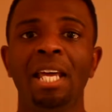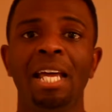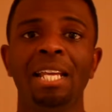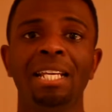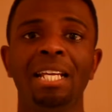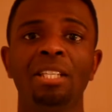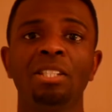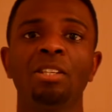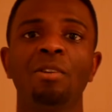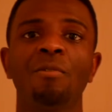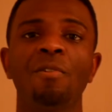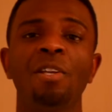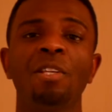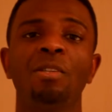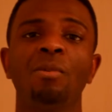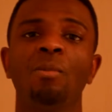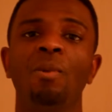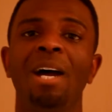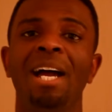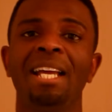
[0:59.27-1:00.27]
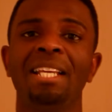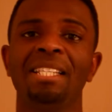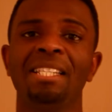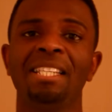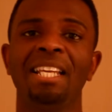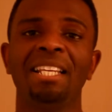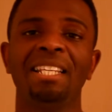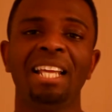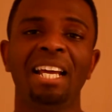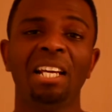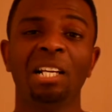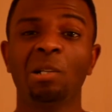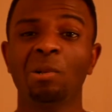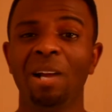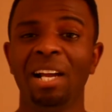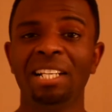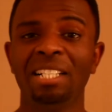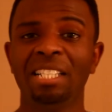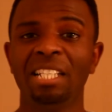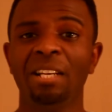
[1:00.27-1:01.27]
And that's the reason why I set that
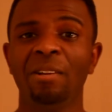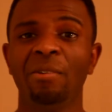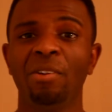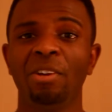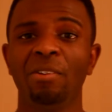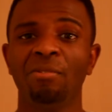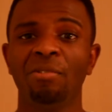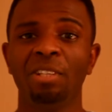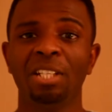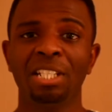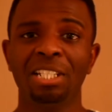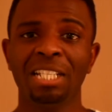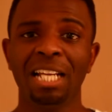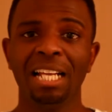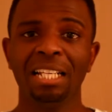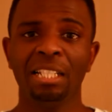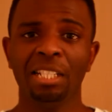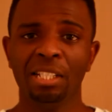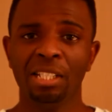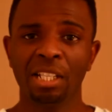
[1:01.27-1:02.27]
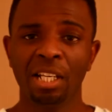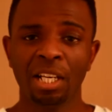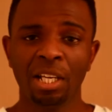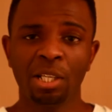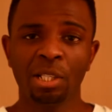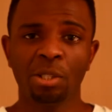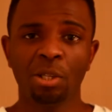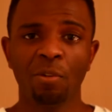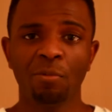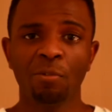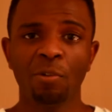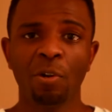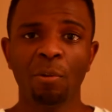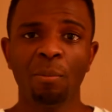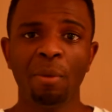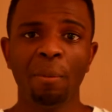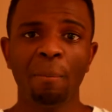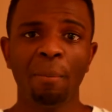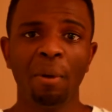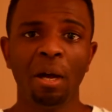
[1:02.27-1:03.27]
criteria for the challenge. So if you
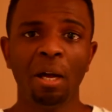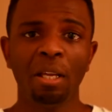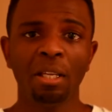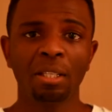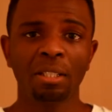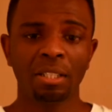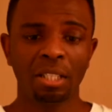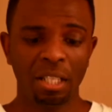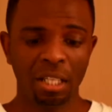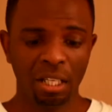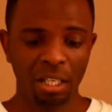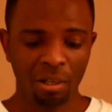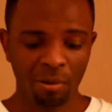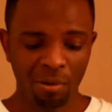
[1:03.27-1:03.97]
remember, the